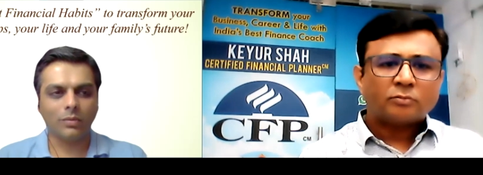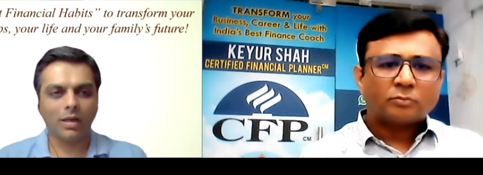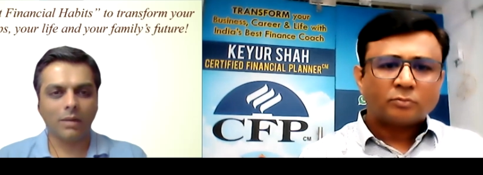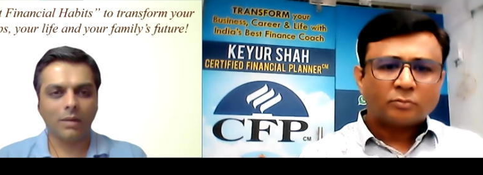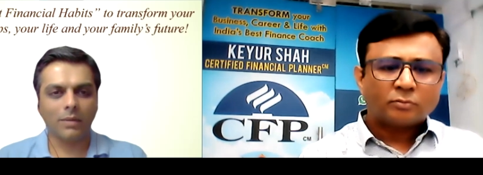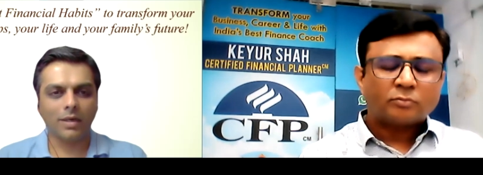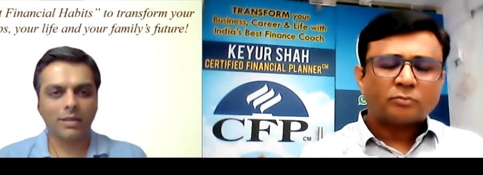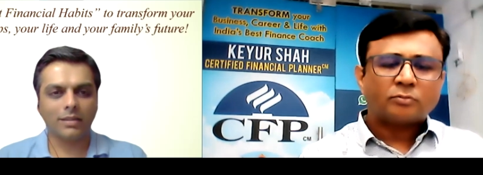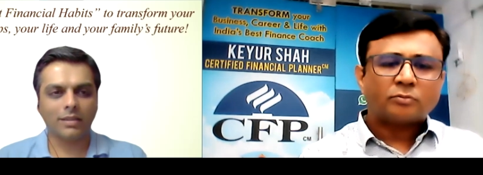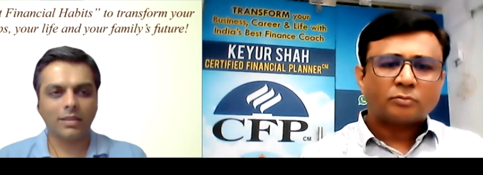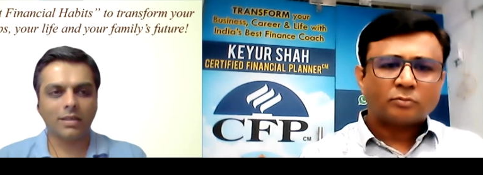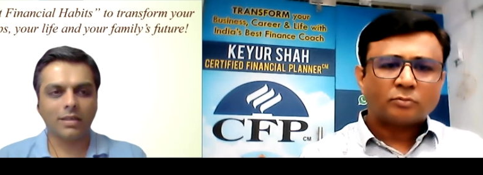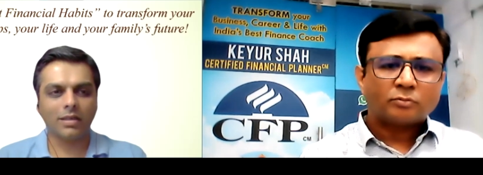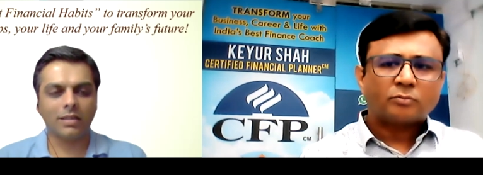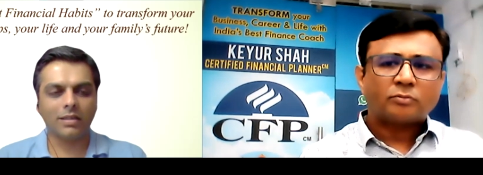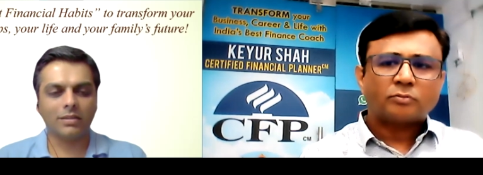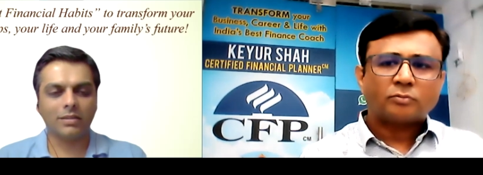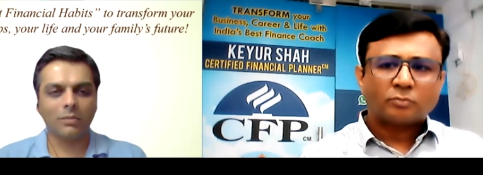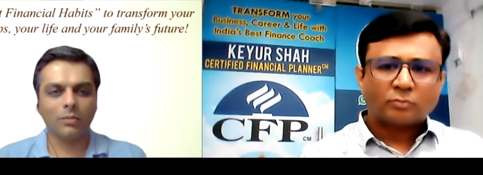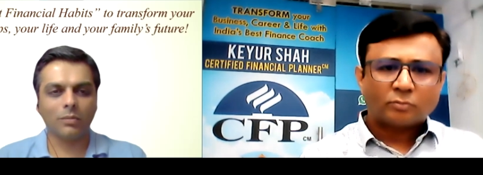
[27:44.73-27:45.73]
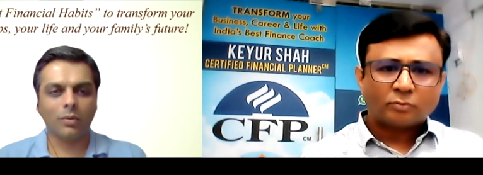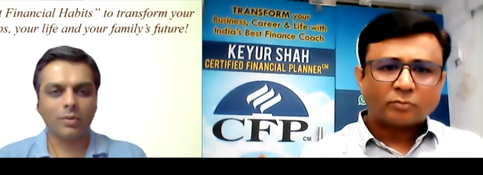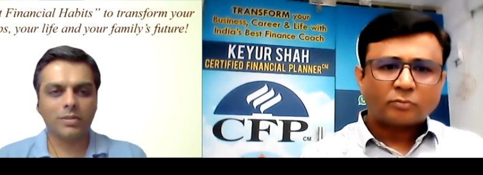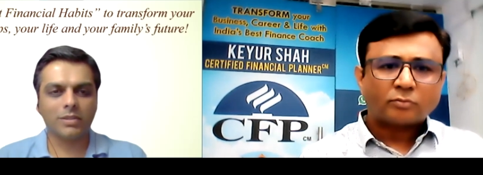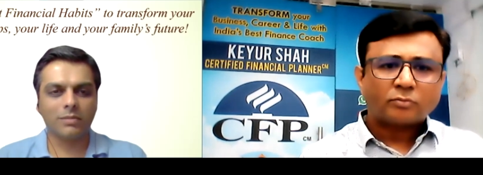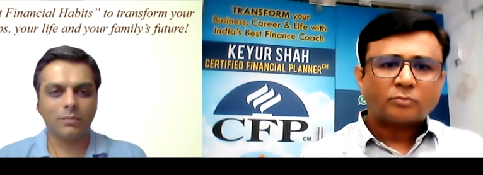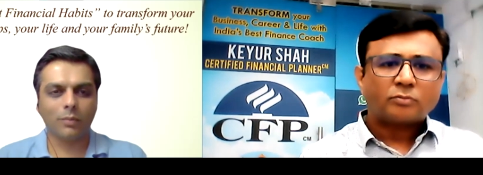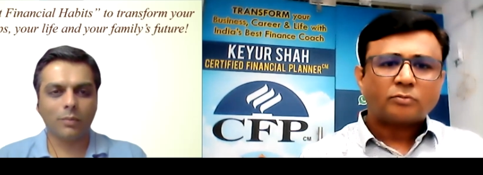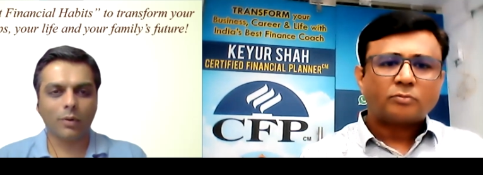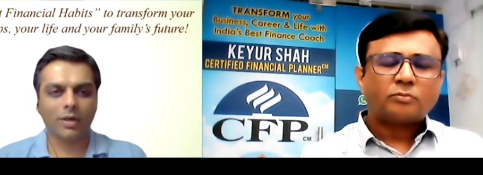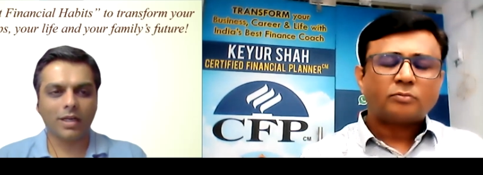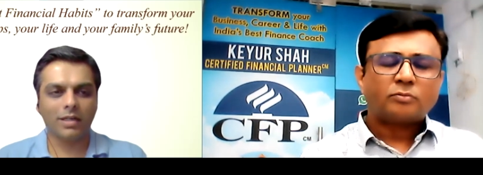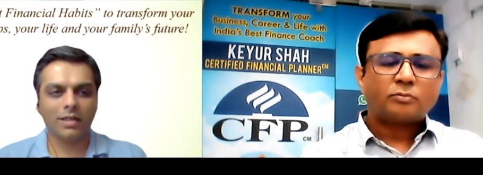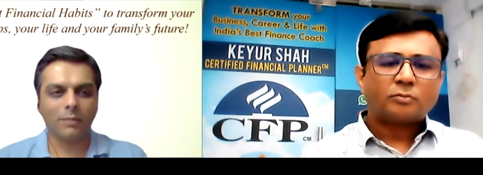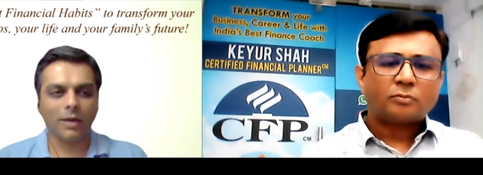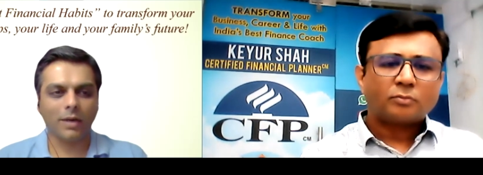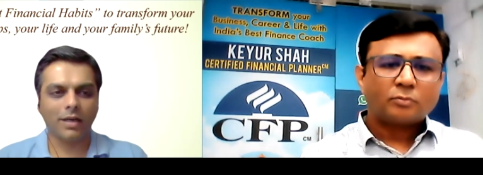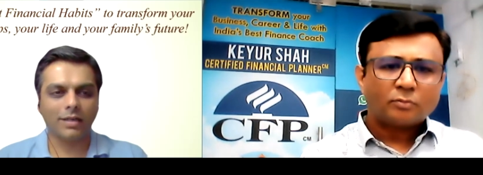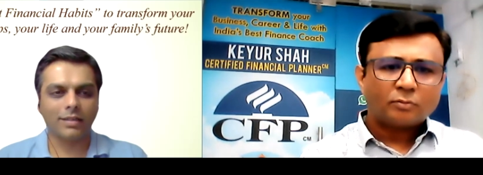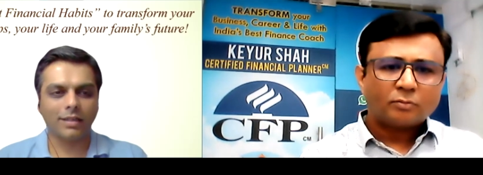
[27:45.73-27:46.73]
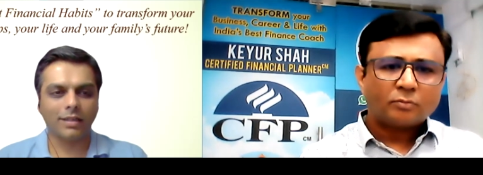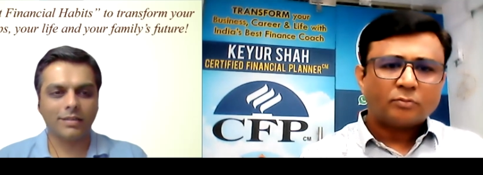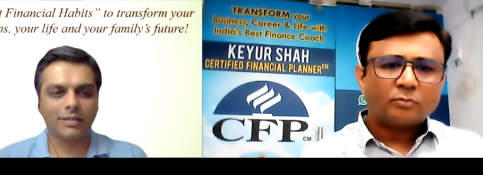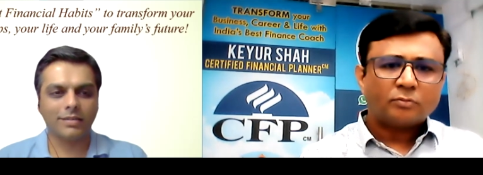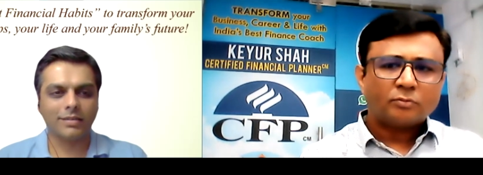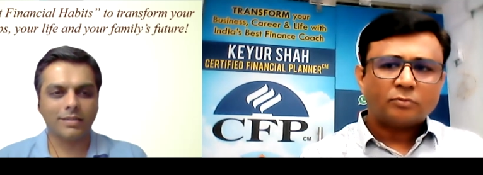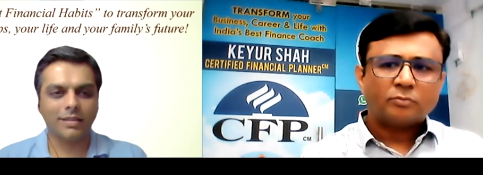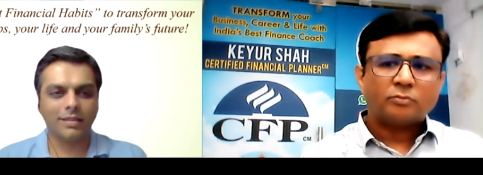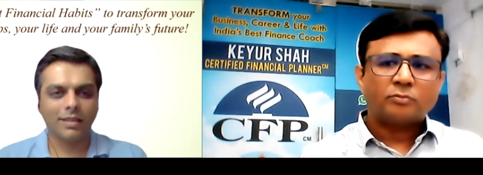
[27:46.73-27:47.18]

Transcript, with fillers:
Speaker 1: But the most important part is,